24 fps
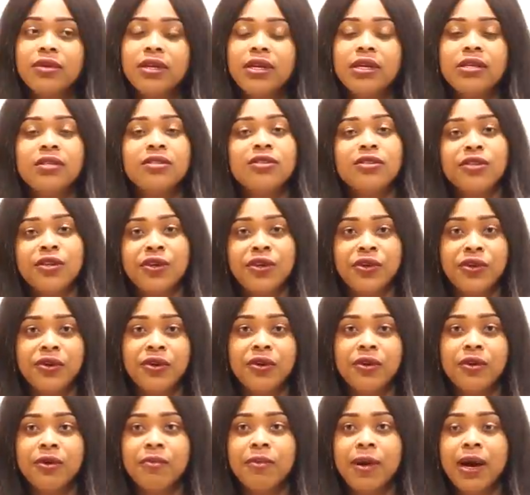
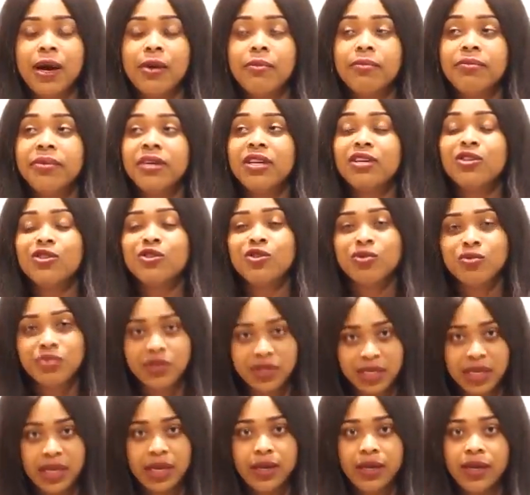insecure about being too
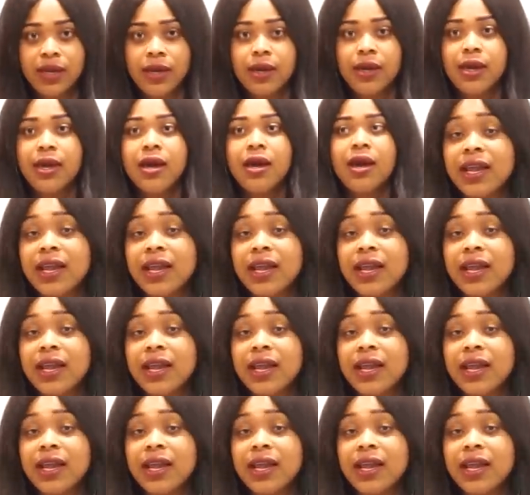skinny.